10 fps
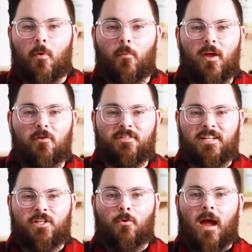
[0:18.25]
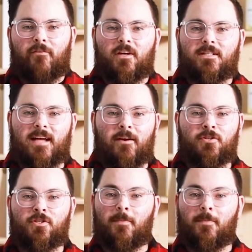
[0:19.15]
where we are teaching graphic designers to